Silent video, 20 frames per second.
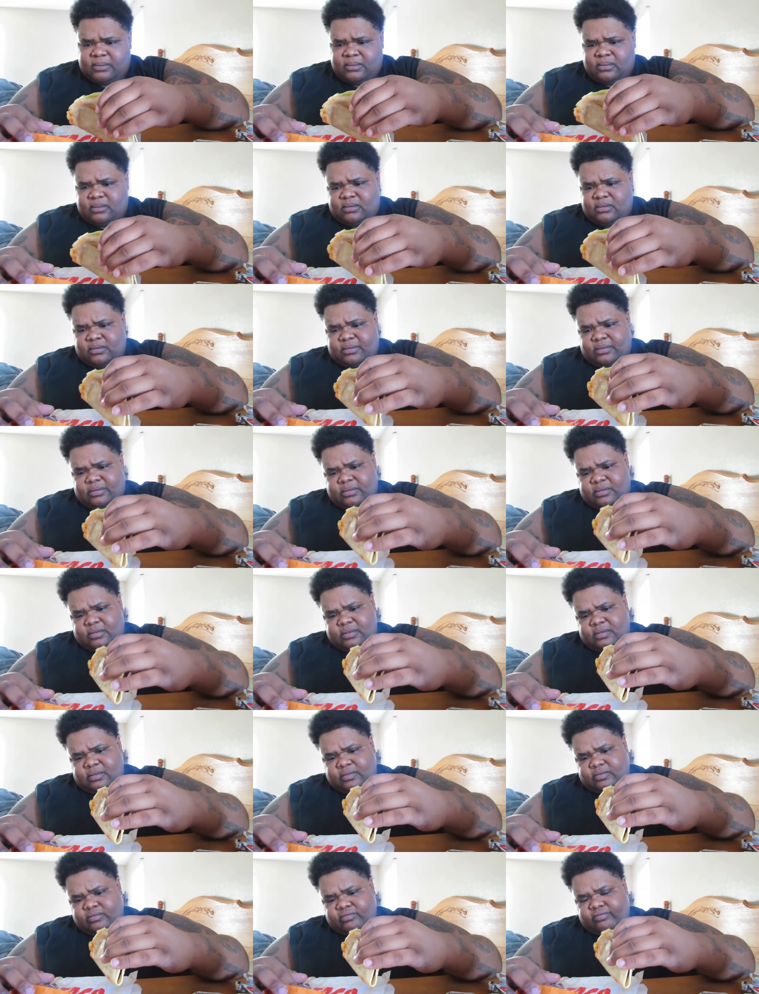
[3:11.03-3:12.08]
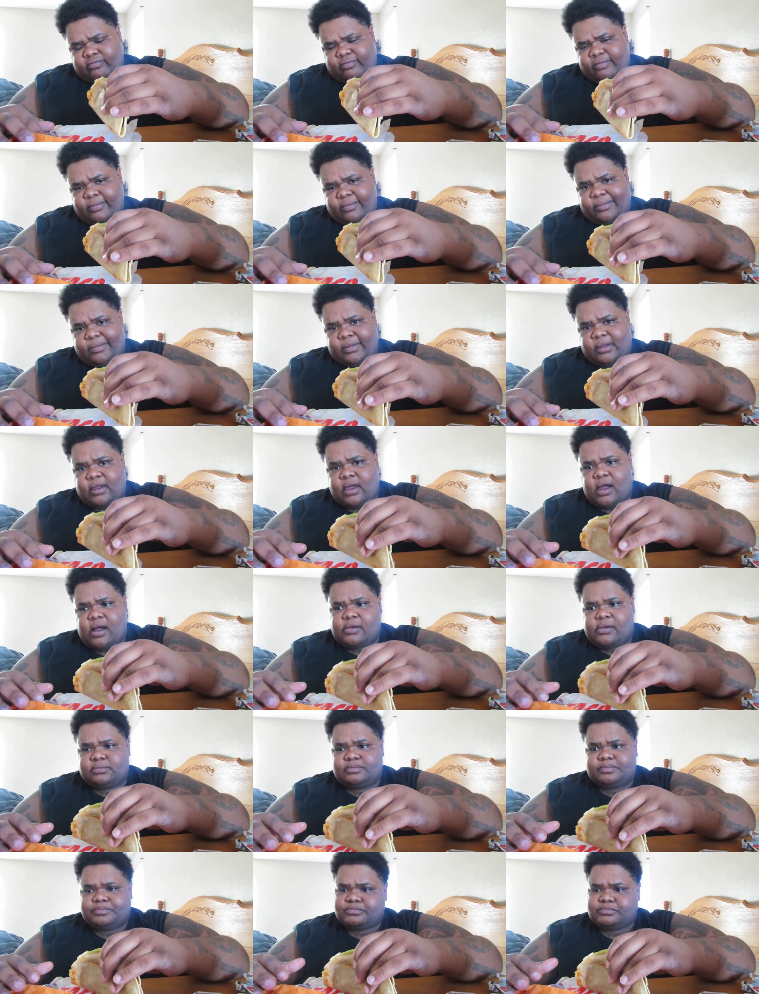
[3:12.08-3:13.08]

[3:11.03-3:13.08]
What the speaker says: No one is speaking in this clip.